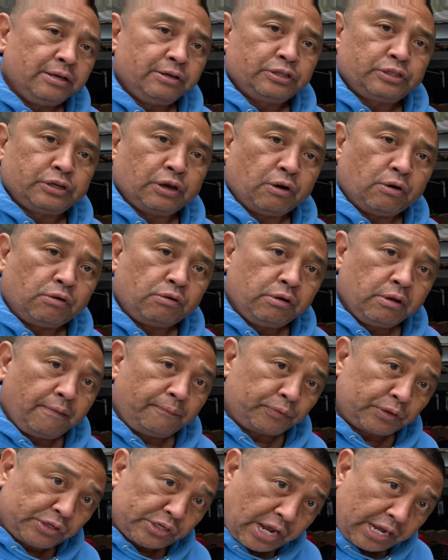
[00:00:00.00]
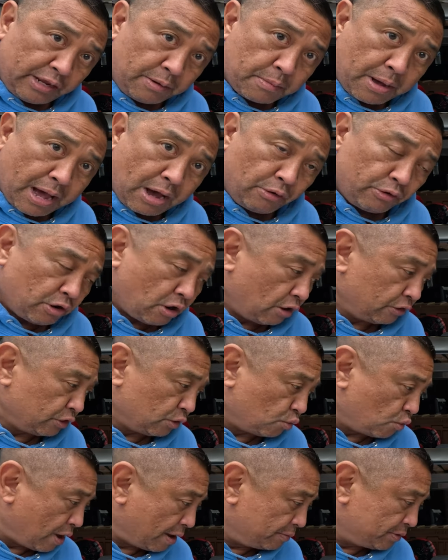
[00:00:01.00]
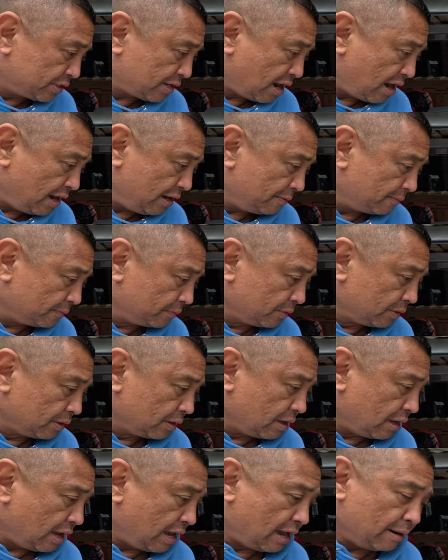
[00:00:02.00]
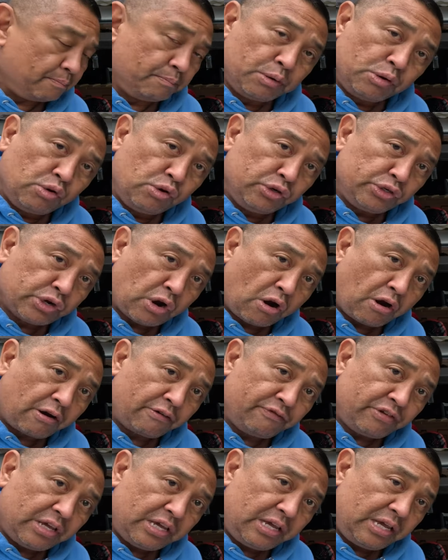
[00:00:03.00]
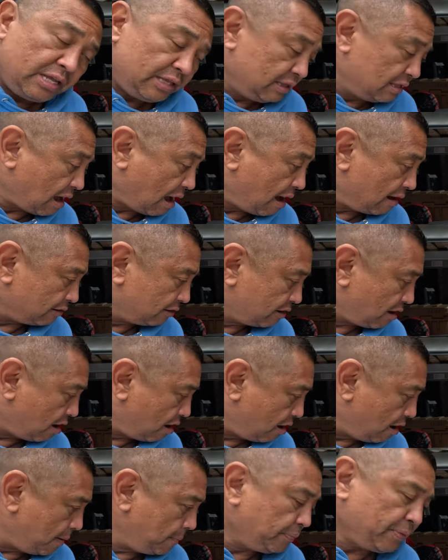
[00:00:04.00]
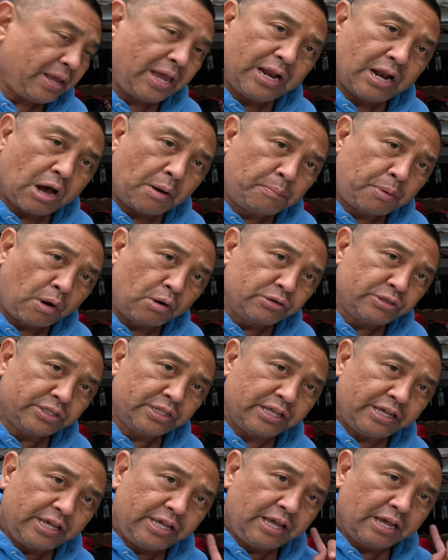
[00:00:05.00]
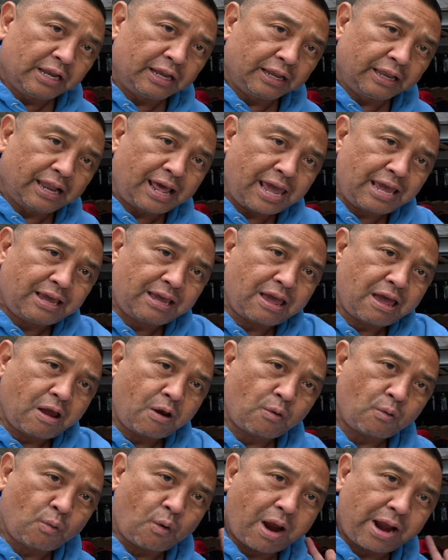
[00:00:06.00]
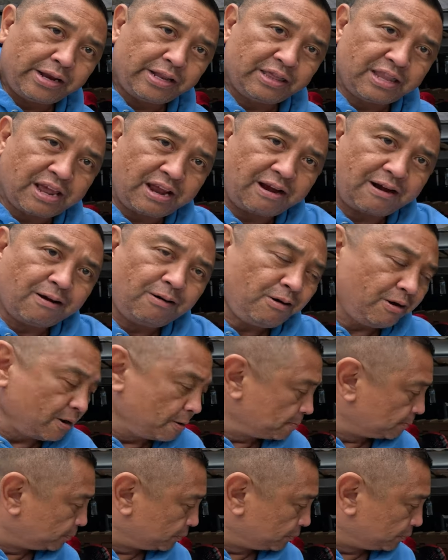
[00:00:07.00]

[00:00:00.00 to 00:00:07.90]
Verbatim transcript: So check them out on the website at bougerv.com, and I'll post the link right there.